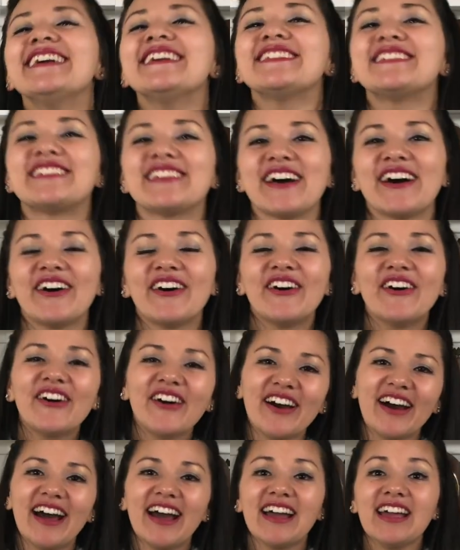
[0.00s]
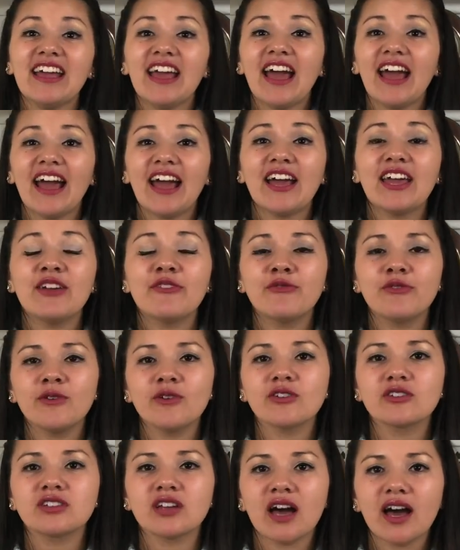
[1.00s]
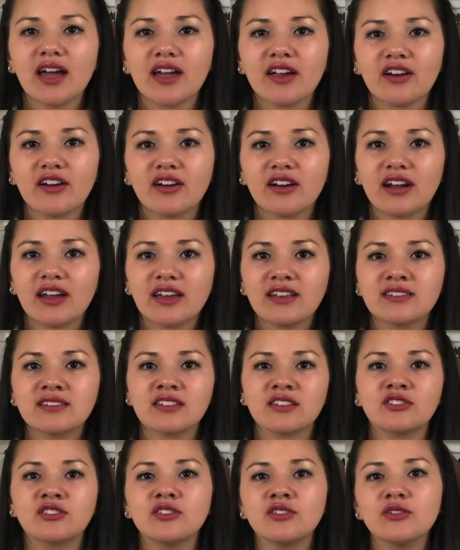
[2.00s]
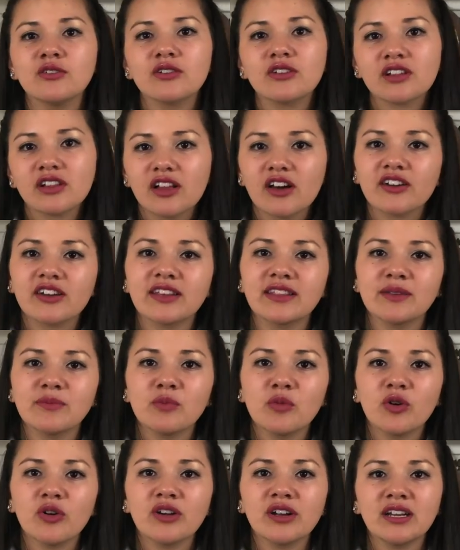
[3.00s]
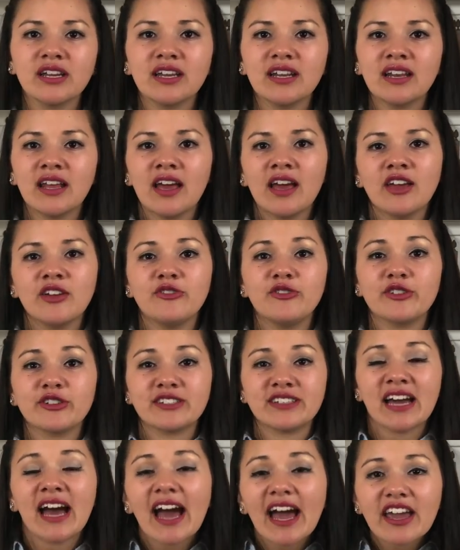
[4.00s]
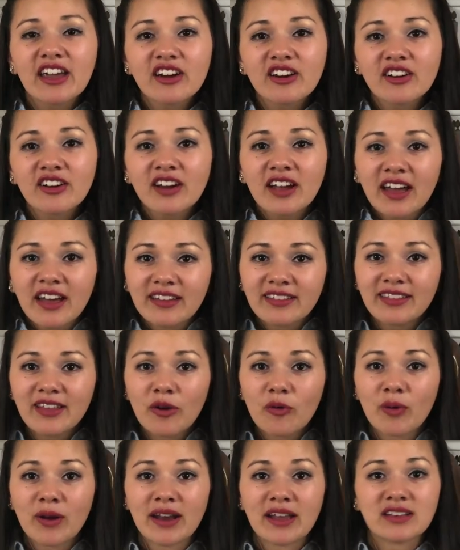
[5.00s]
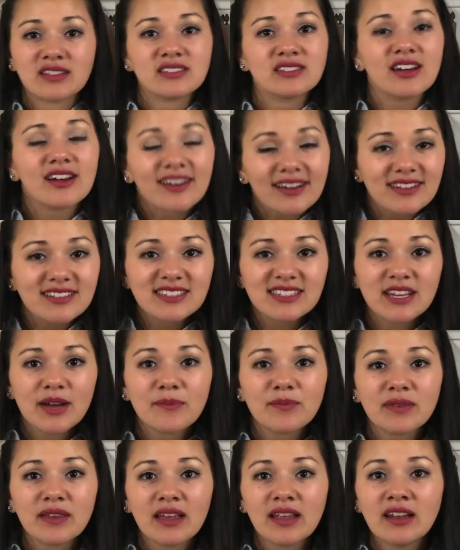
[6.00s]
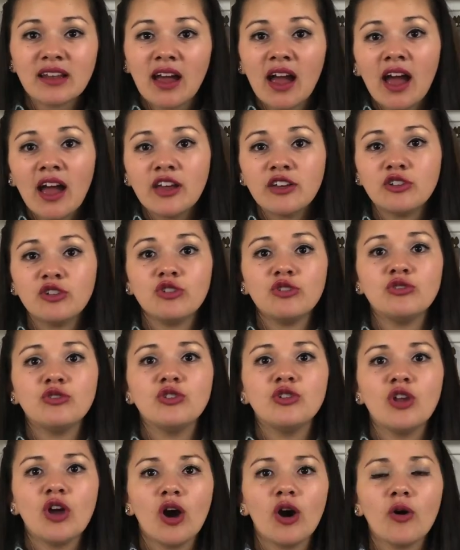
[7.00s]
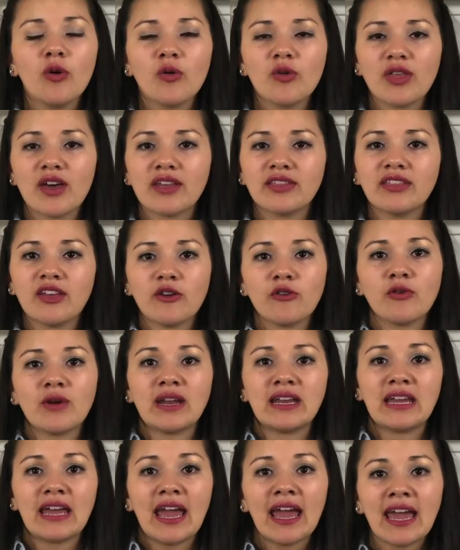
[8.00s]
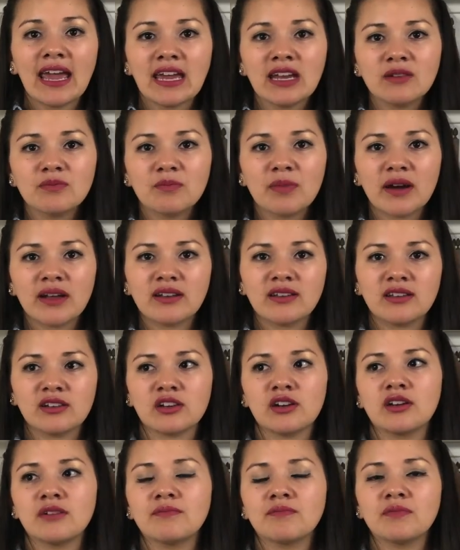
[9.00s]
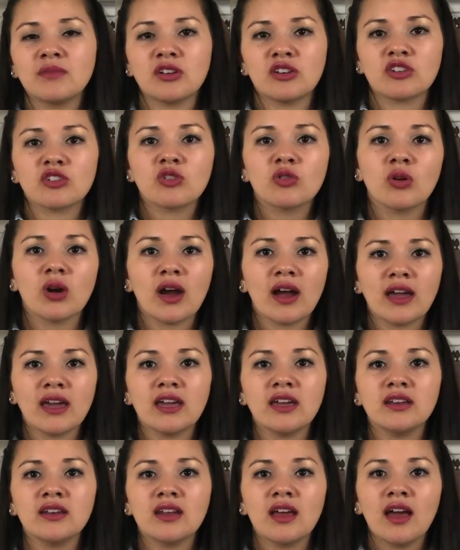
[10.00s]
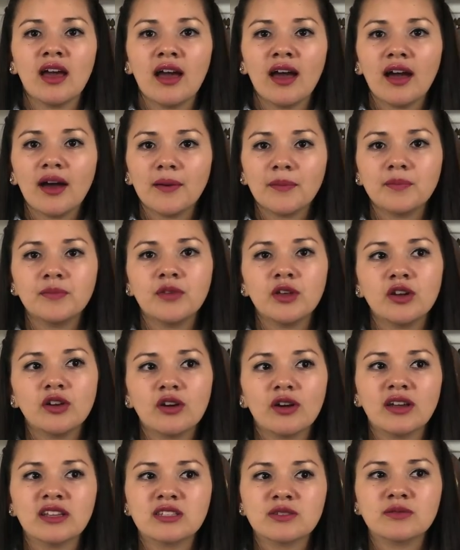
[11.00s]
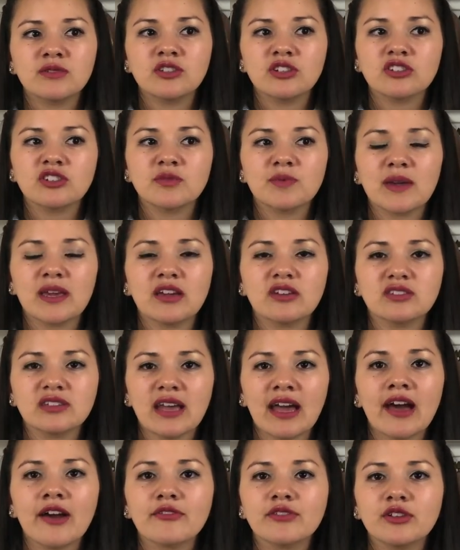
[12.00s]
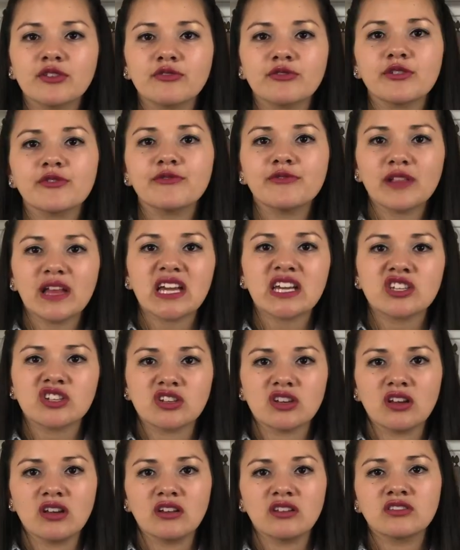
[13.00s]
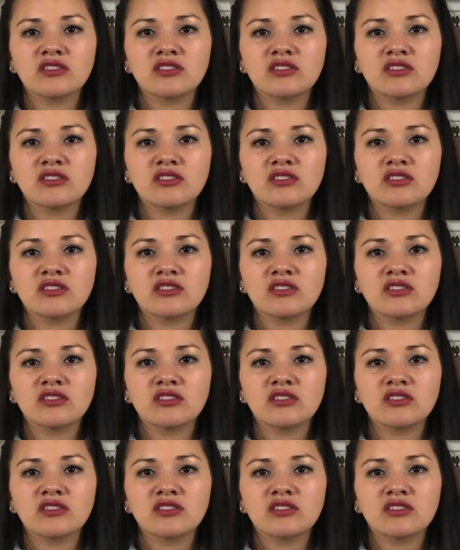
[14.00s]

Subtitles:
So if you're tired, it's 2 o'clock in the morning, you're tired, they want to suck on something, that they already ate, but they're crying, it's just because they have the reflection.